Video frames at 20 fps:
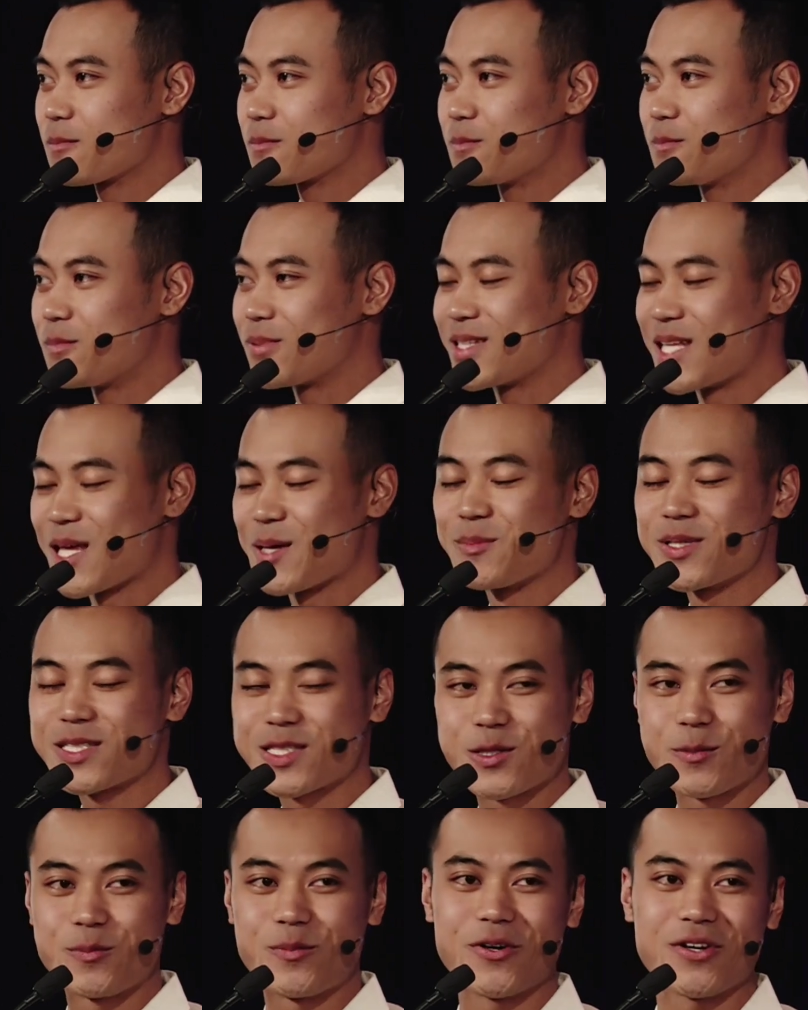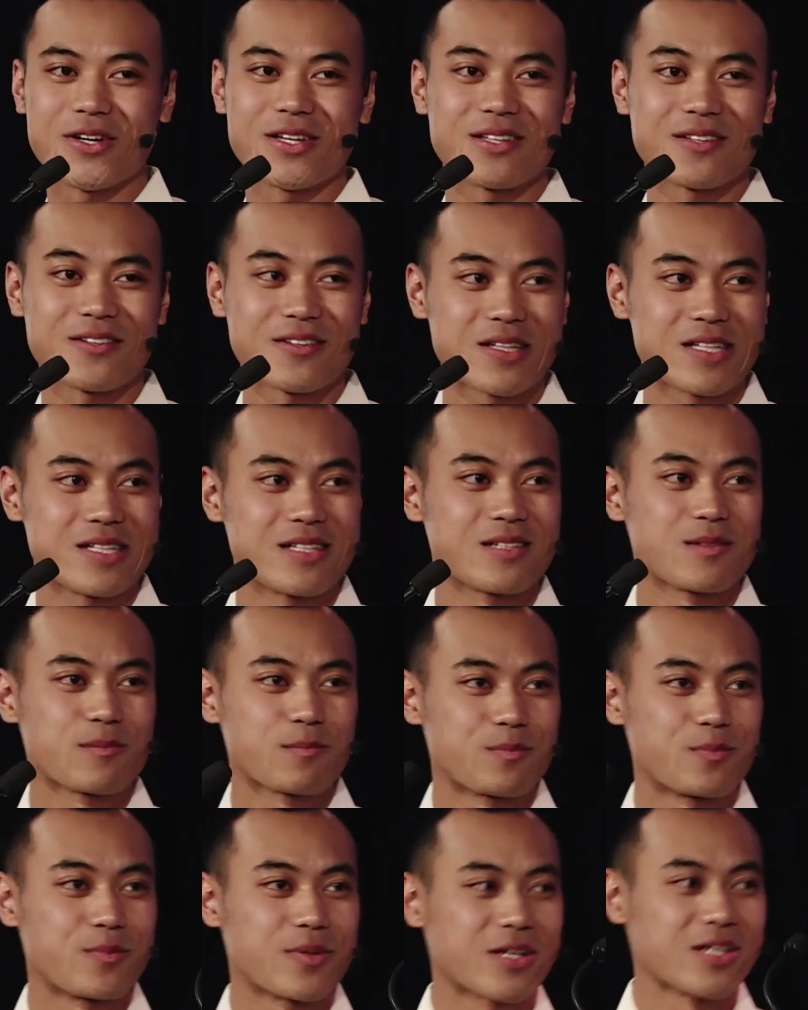But they miss the point
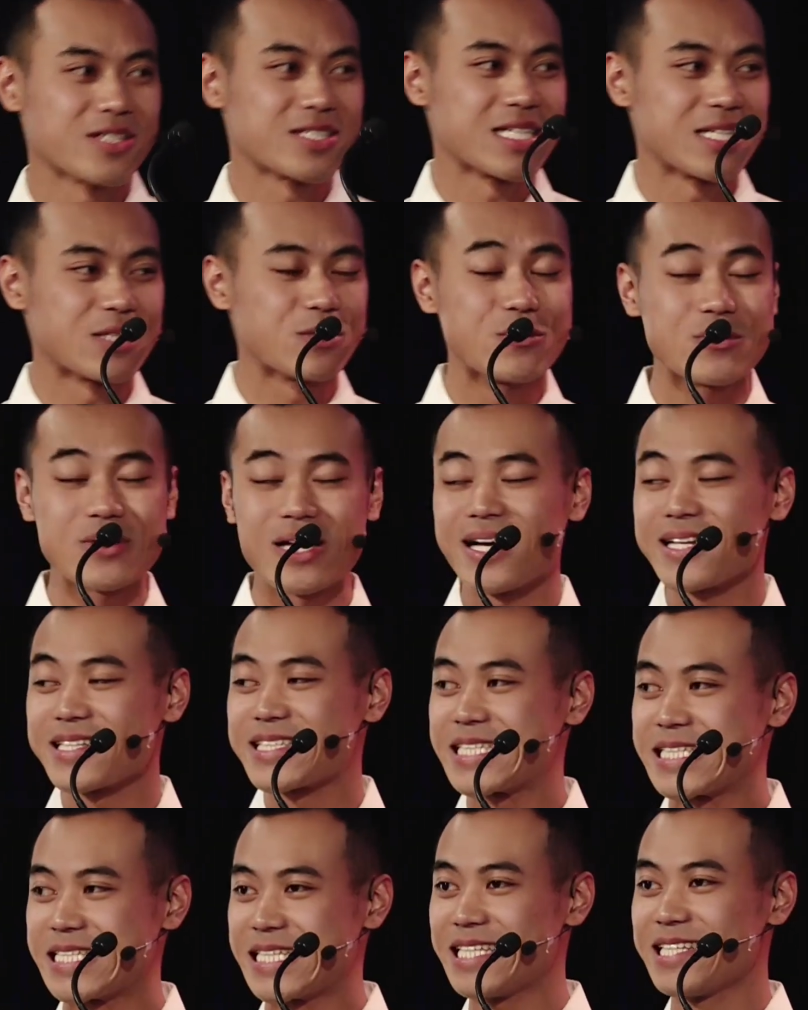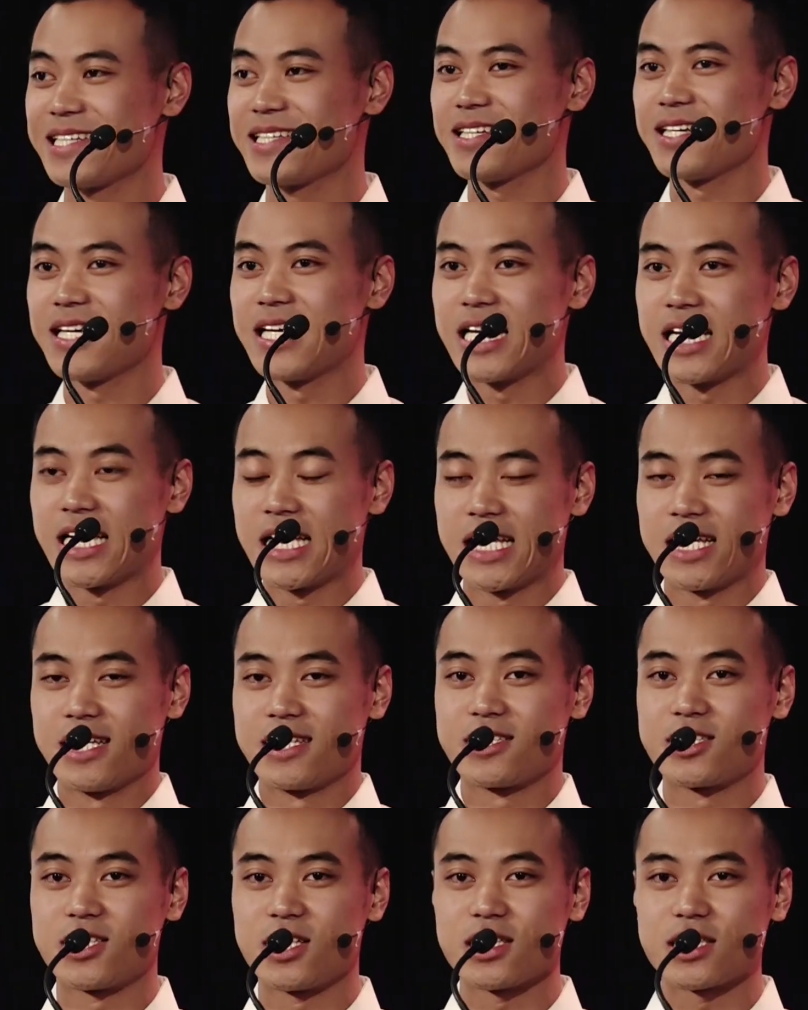because they do not see
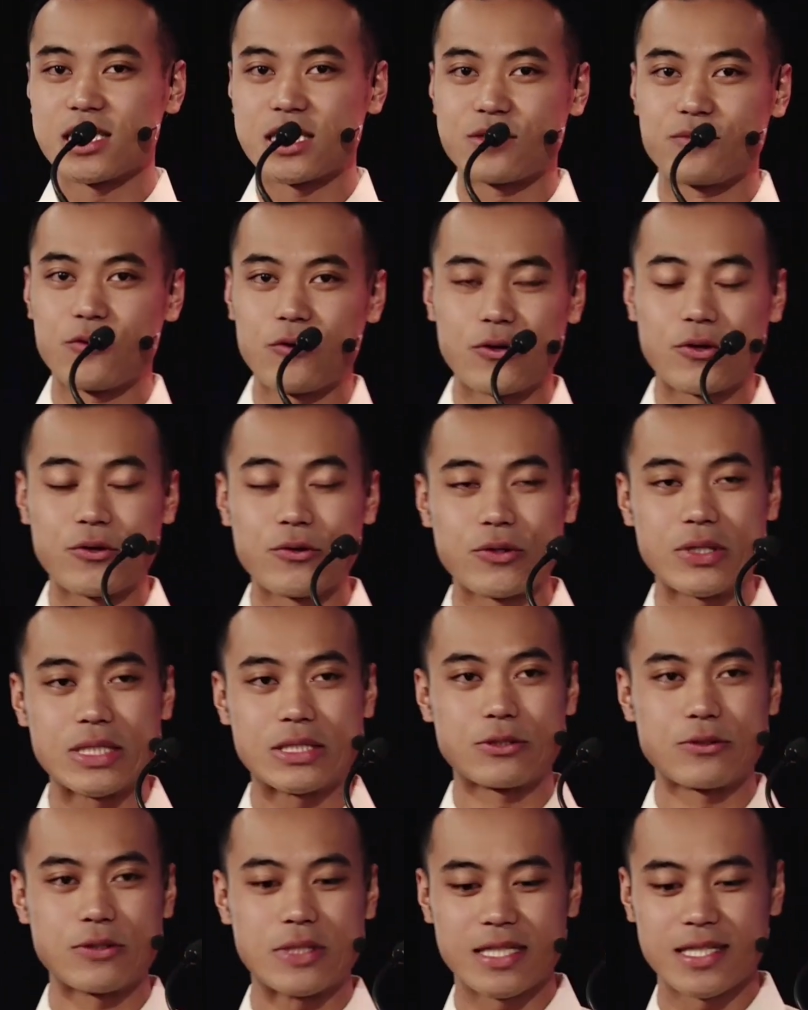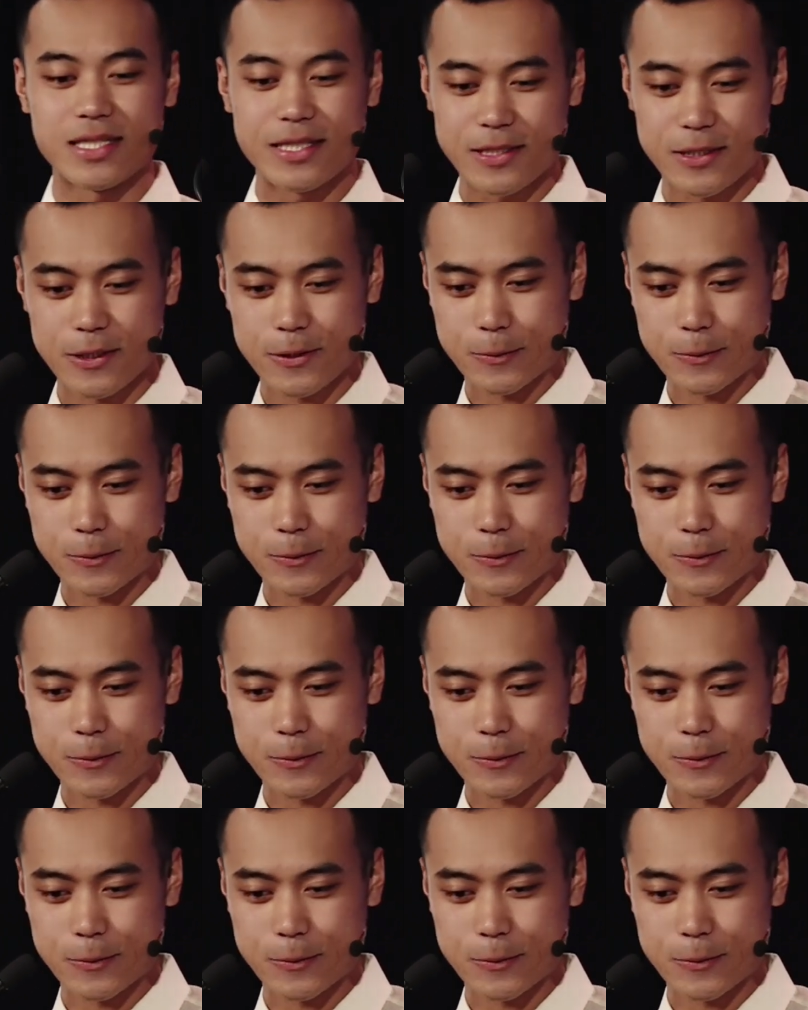Jesus for who he truly is.